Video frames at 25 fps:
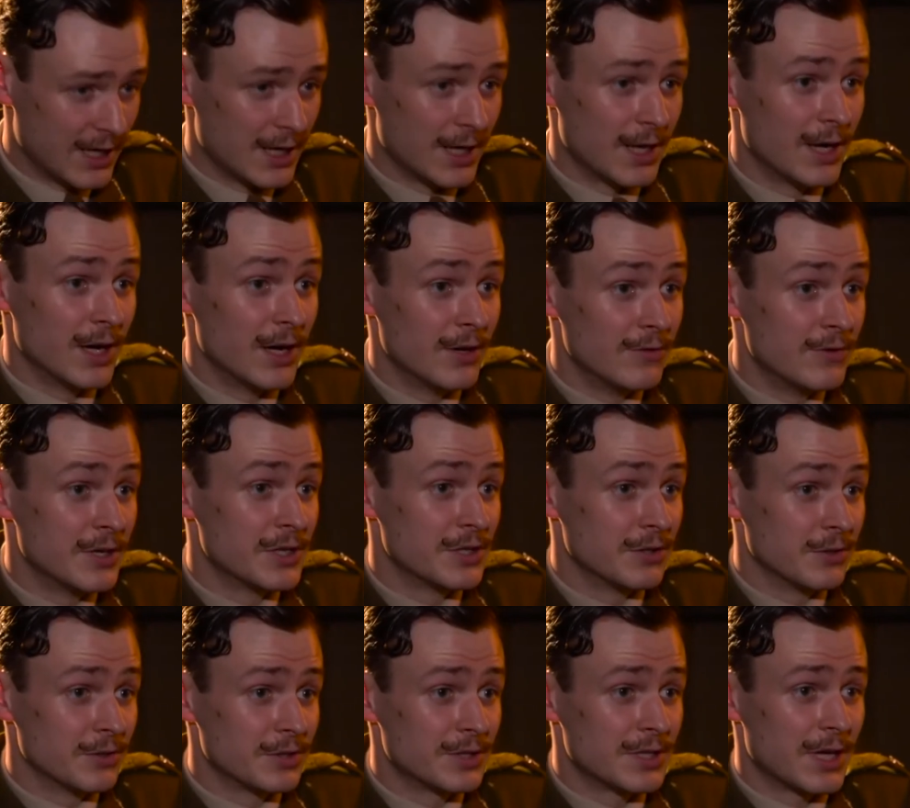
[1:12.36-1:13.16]

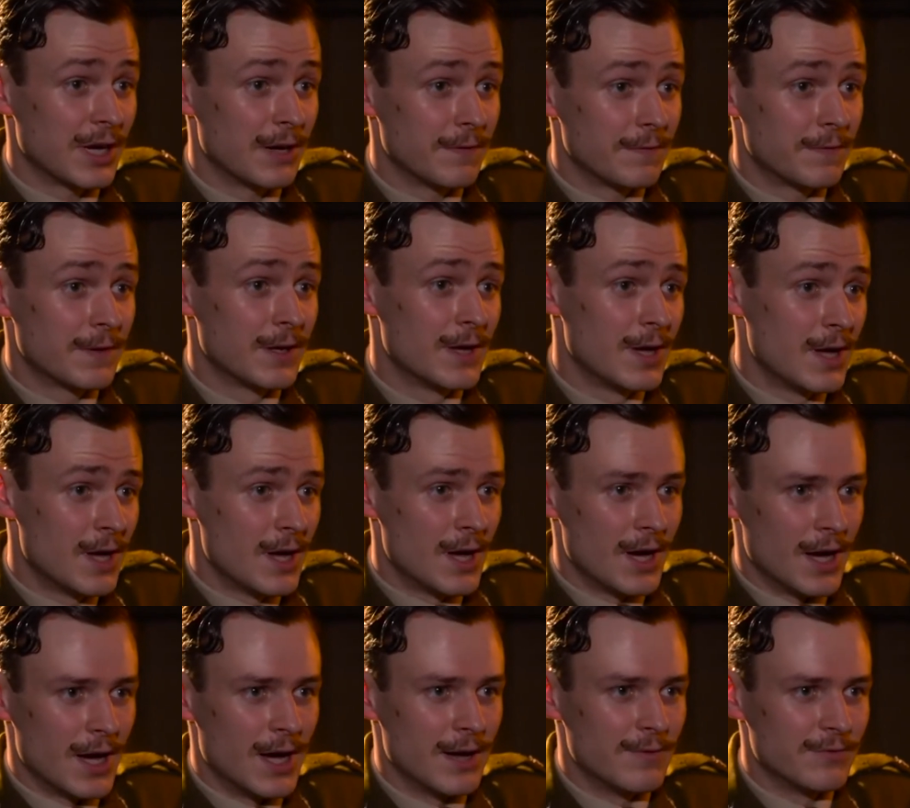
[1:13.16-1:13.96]
original stuff.
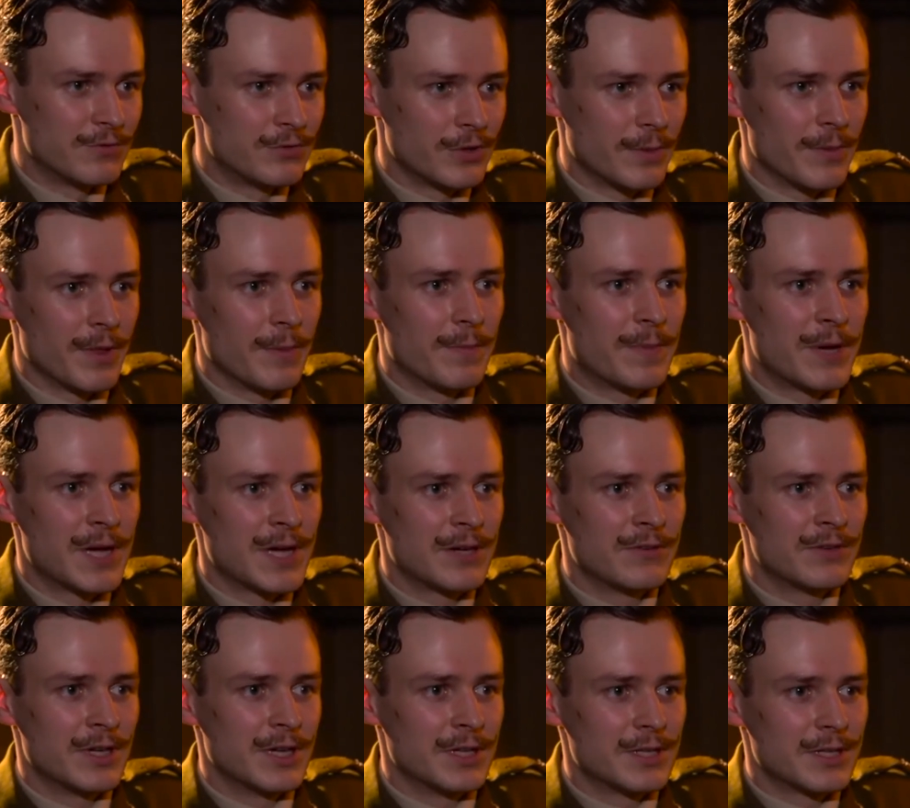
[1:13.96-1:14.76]
From the
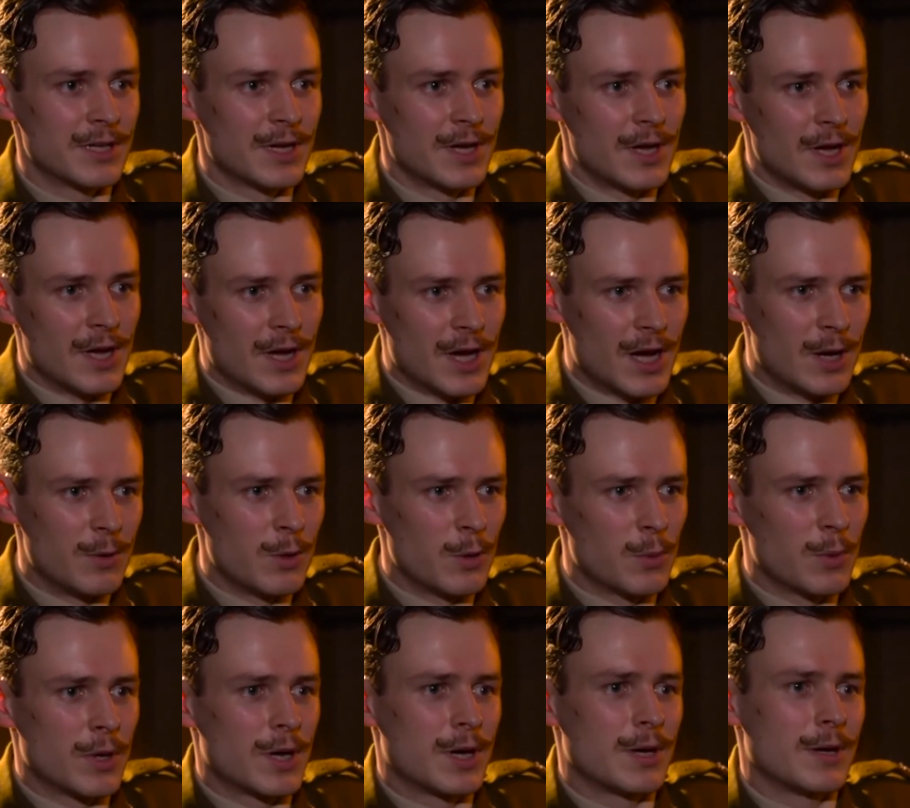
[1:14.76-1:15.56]
period.
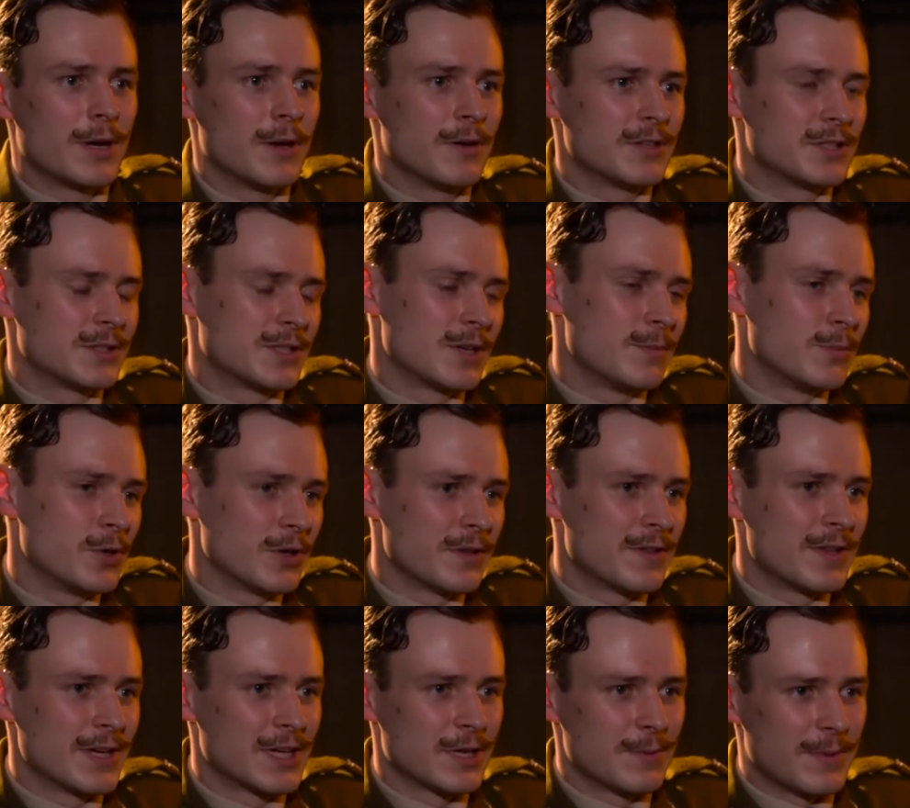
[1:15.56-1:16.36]
We were at some
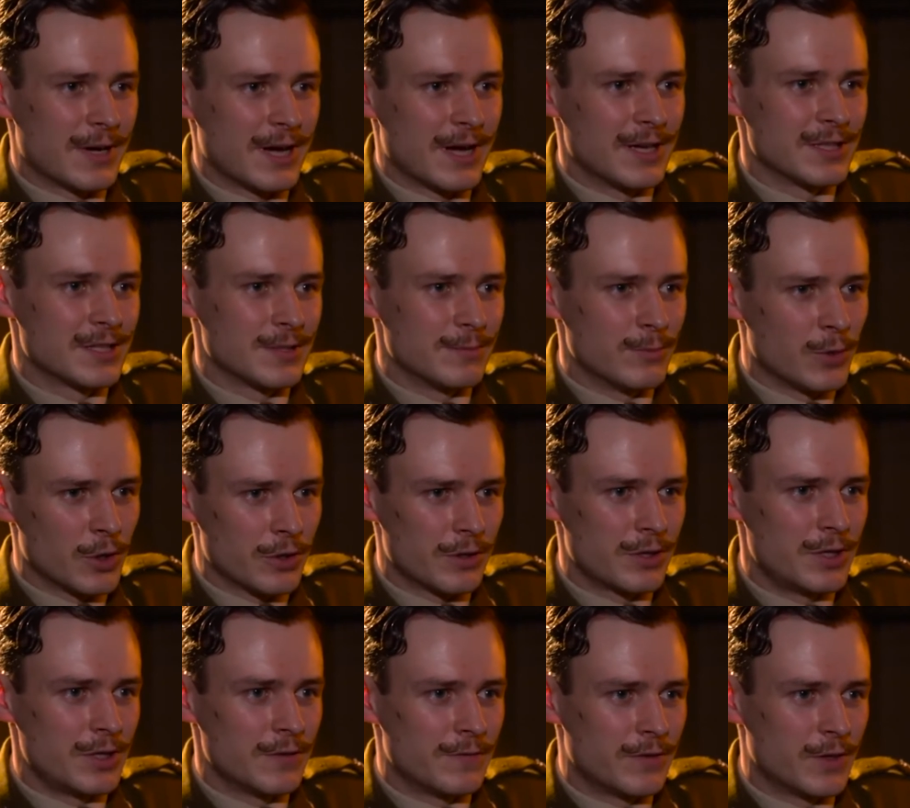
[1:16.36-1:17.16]
point thinking about getting some
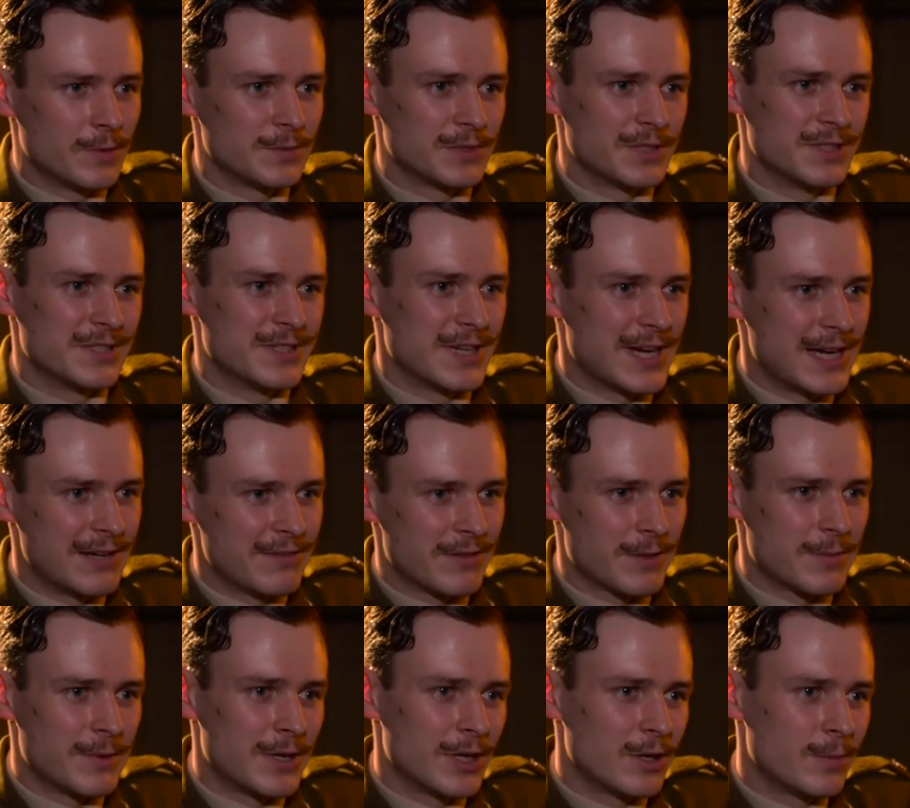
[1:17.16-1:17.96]
modern uniforms and
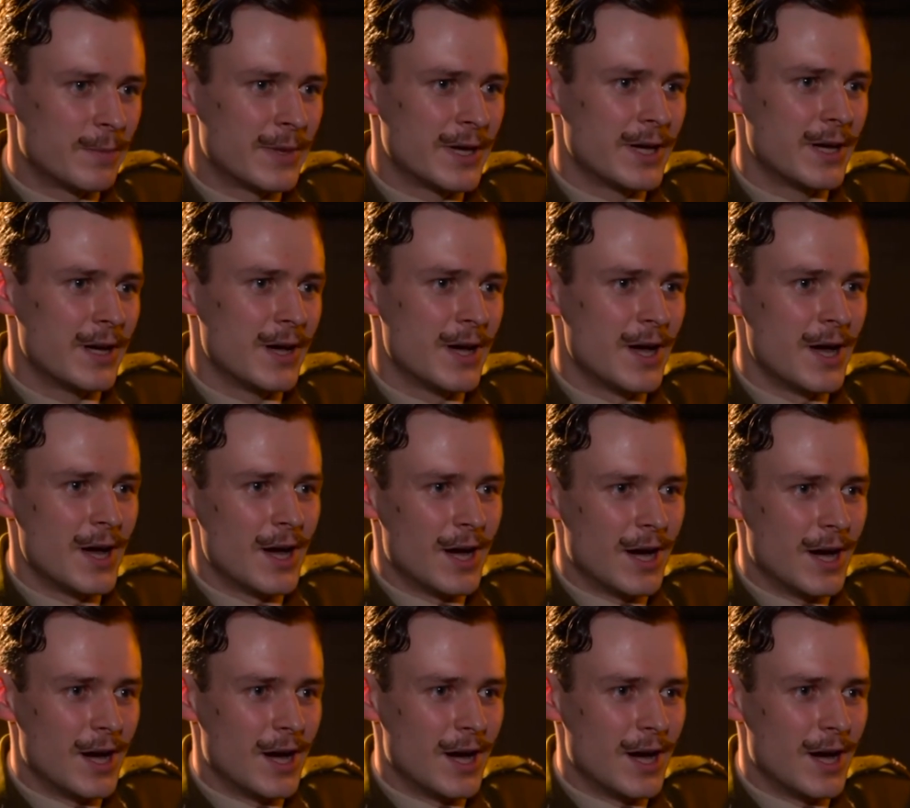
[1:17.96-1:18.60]
tailoring them a little bit.